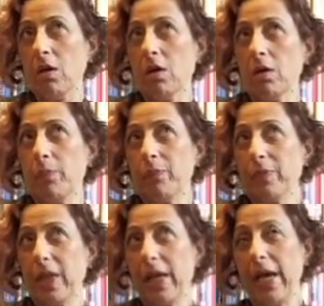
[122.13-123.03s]

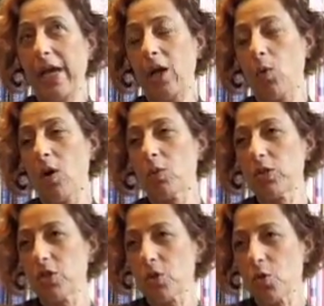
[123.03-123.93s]
ECWA,
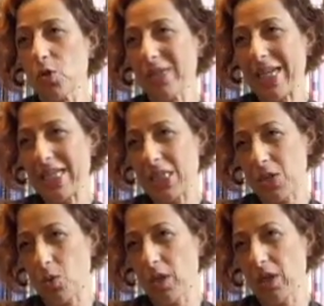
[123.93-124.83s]
which is called
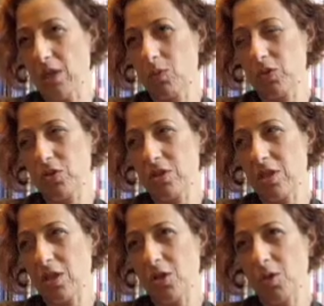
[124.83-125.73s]
ESCWA now, which is
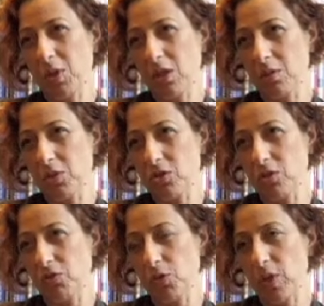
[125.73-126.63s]
the Economic
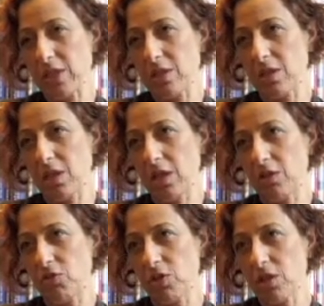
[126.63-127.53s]
Commission for Western
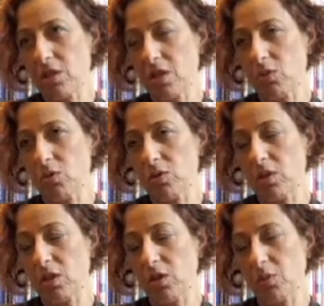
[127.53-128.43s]
Asia. It's now called
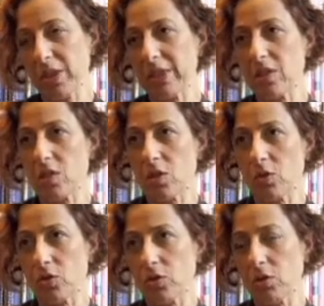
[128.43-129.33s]
the Economic and
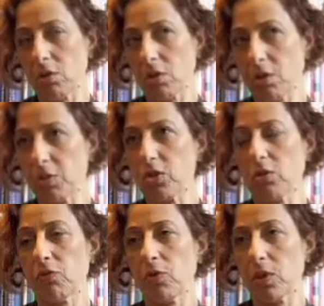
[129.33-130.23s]
Social
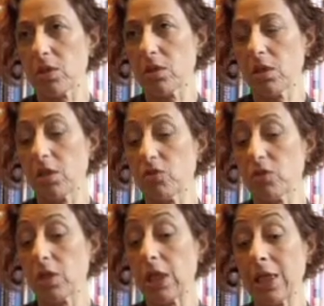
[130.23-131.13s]
Commission for Western
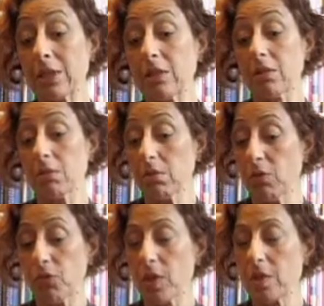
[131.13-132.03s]
Asia. And the
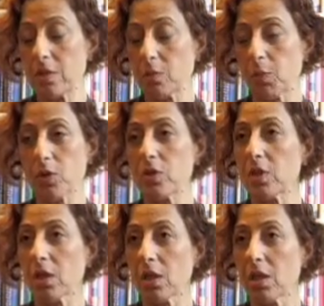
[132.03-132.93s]
first
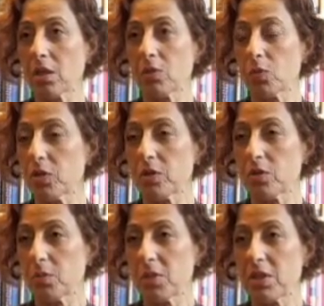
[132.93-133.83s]
posting I had was
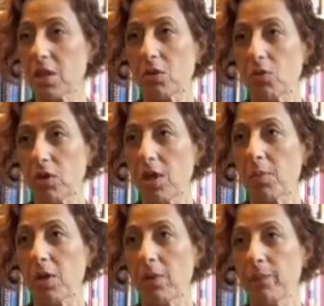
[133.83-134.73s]
to be sent to
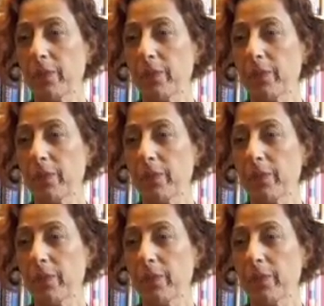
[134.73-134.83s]
Yemen,